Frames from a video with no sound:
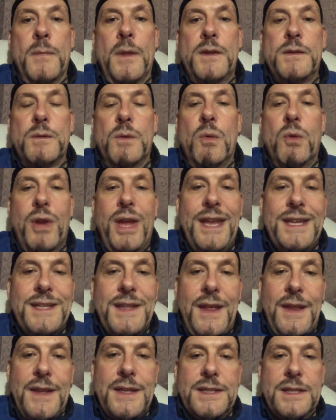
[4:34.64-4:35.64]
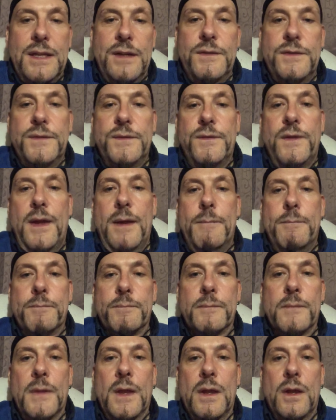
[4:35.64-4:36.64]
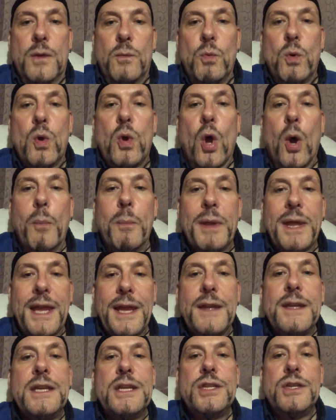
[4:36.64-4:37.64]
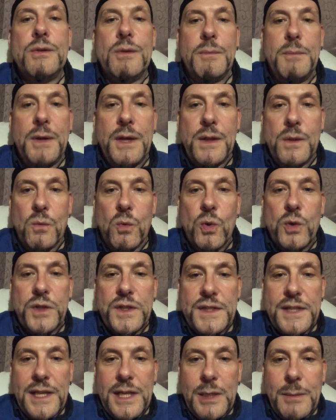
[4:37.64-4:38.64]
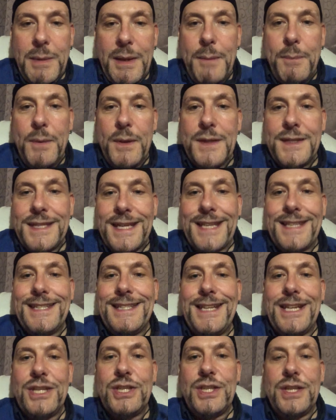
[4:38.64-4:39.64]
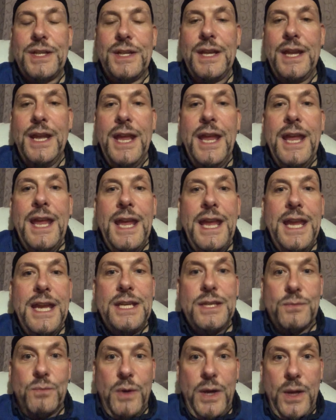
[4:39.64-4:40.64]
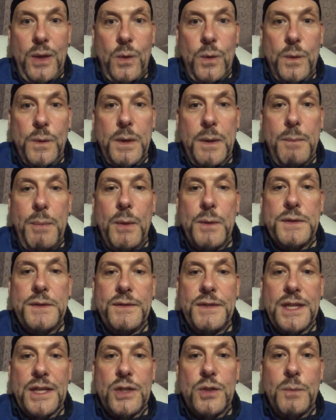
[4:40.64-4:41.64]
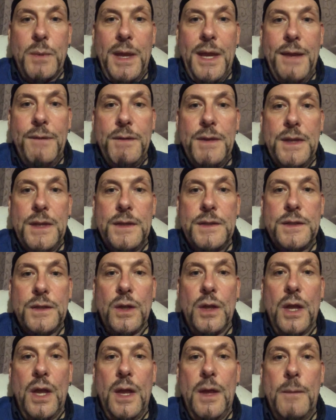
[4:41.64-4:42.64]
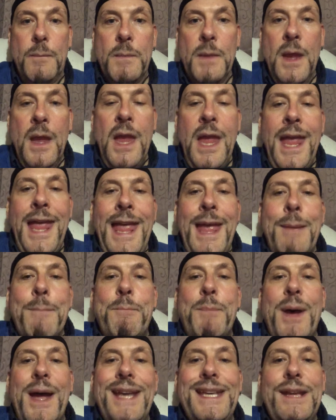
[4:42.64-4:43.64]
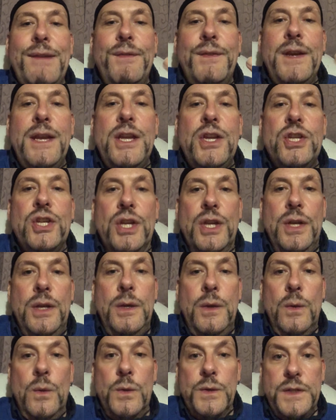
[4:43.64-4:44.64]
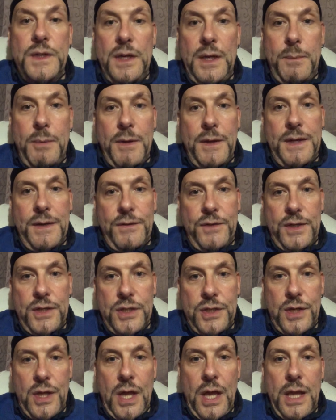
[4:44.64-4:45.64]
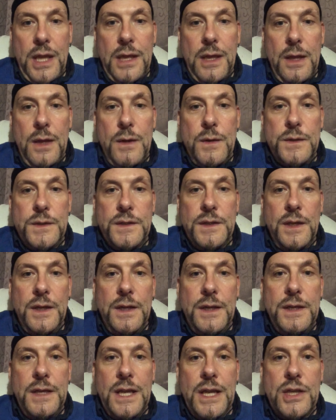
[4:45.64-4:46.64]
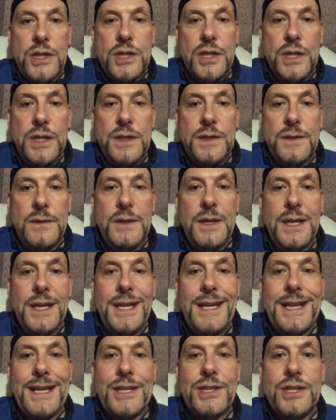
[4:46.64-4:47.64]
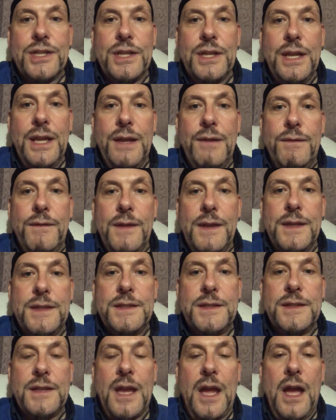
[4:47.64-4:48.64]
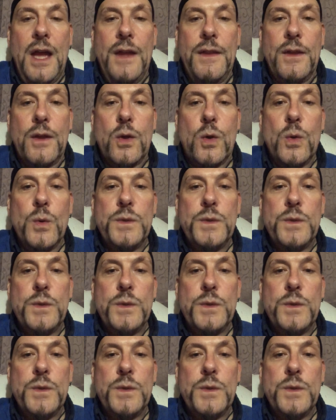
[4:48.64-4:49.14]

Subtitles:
So we won't get into that. That's kind of will complicate the issue and muddy the waters a little bit. But sex addiction is real. Compulsive sexual behaviours. By definition, or certainly by the definition I use, an addiction is only an addiction if it's either